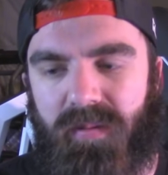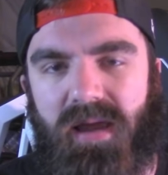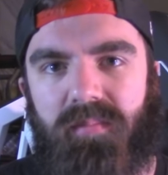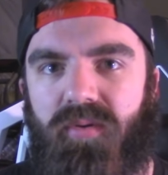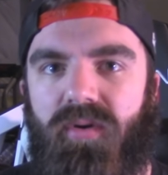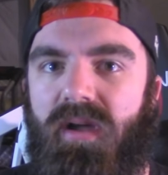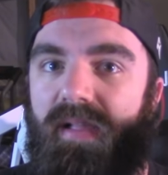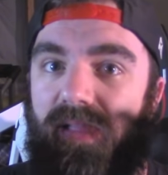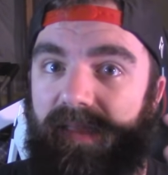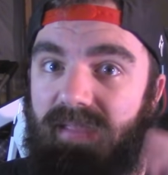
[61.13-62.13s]
more playable
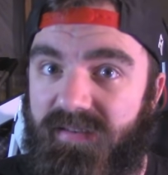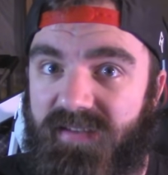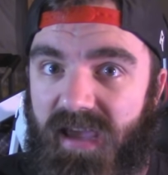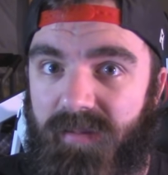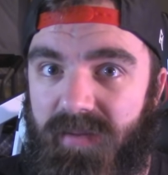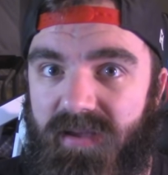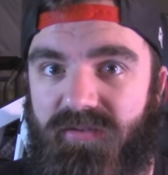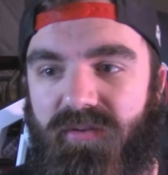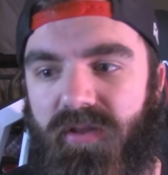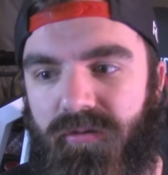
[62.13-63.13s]
than this game
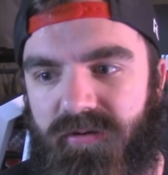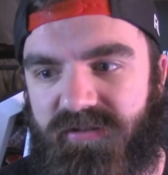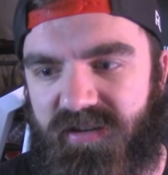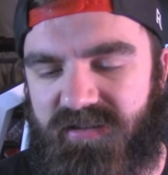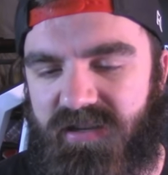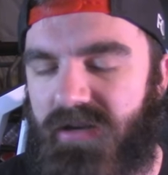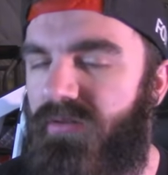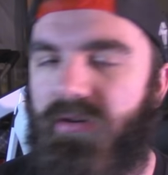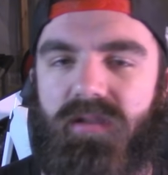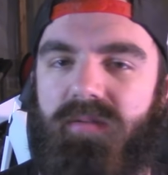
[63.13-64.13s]
is on the 360
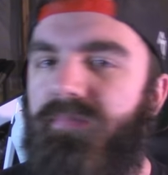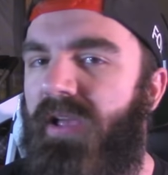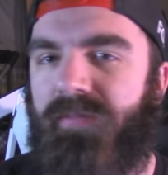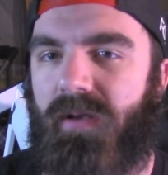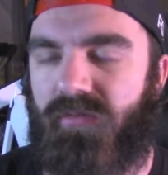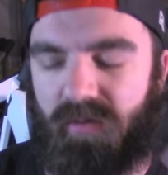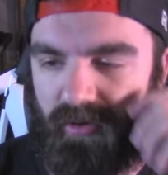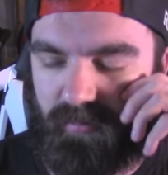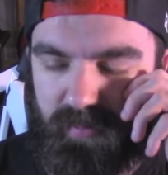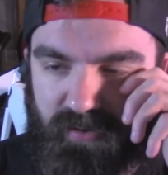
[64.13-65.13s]
or the Xbox
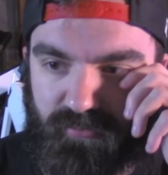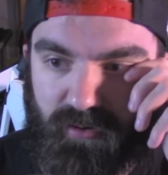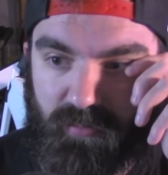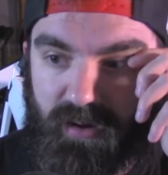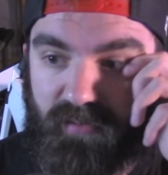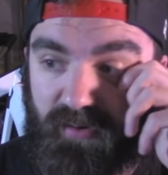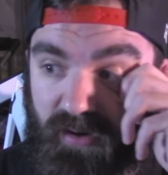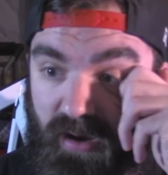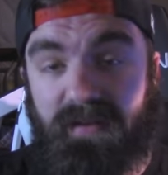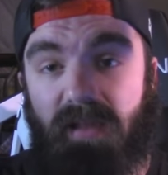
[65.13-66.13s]
One or or PS3 or whatever,
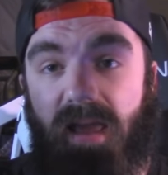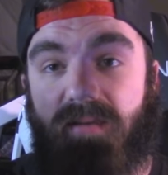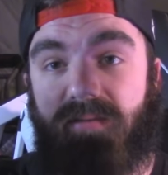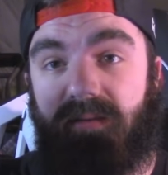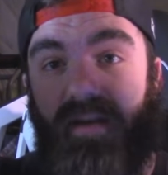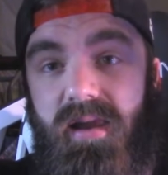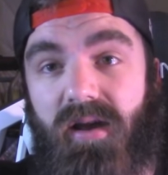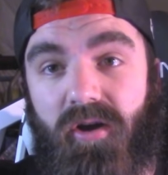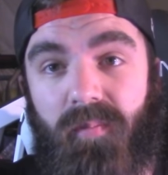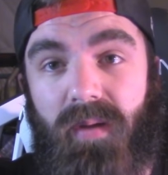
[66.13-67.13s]
50 likes, and
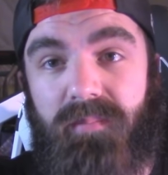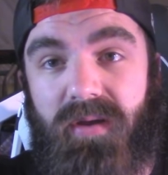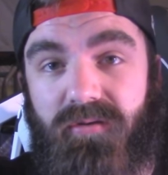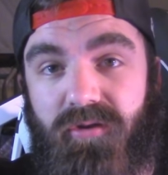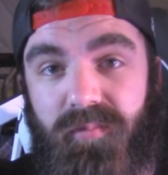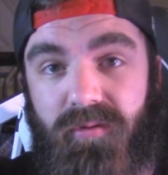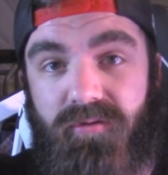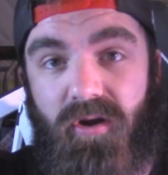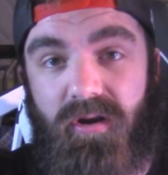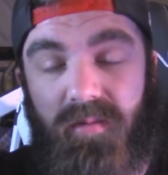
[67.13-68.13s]
I'll go play BO2
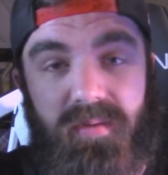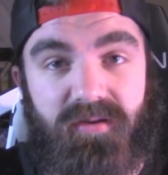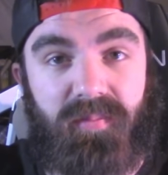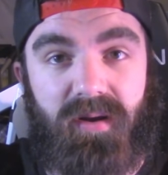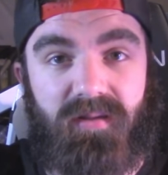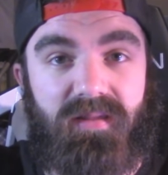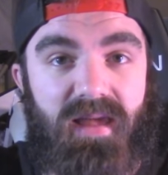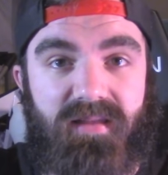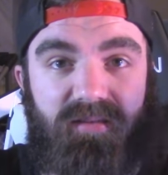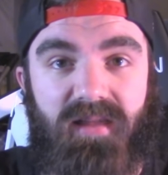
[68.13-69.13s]
Plutonium because apparently
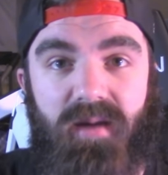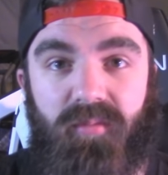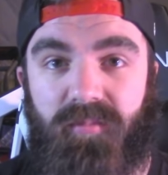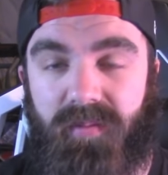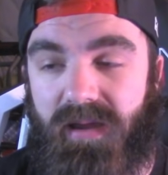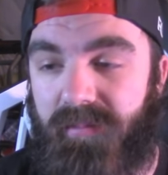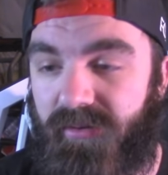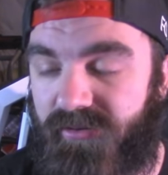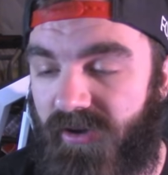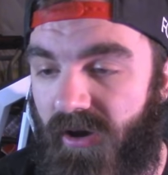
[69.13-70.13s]
that's a lot more
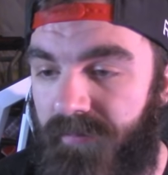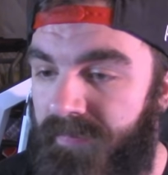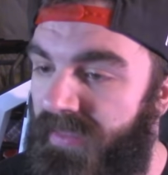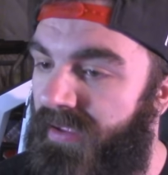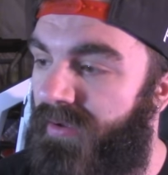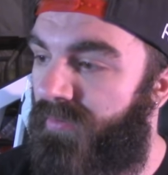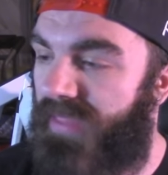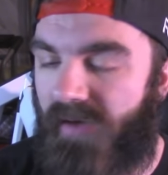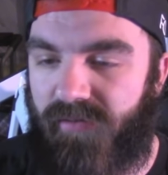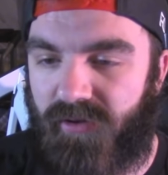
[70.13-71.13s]
playable. So,
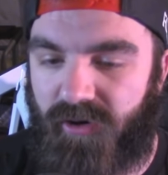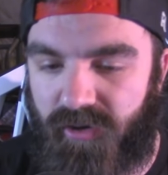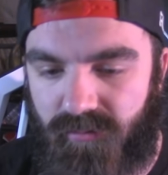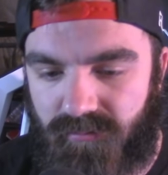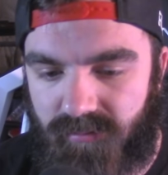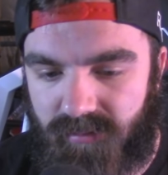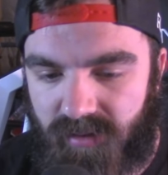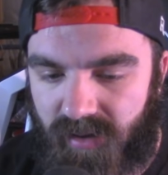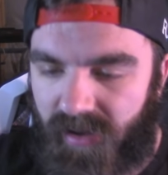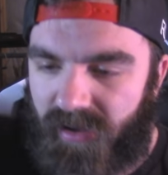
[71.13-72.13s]
without further ado,
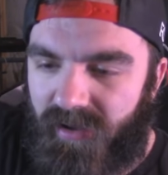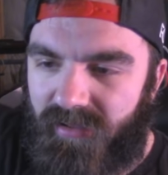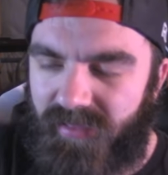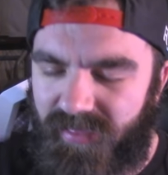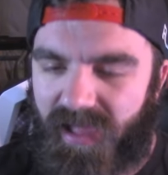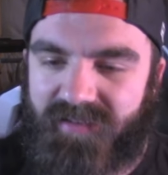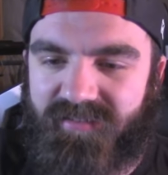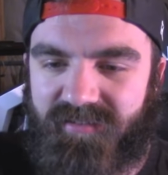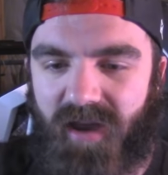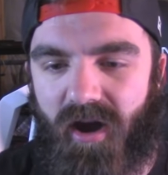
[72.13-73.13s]

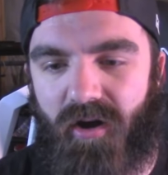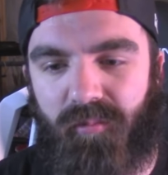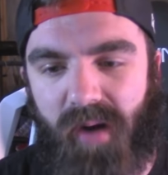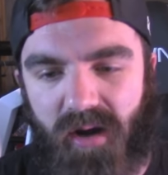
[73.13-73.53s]
Let's go,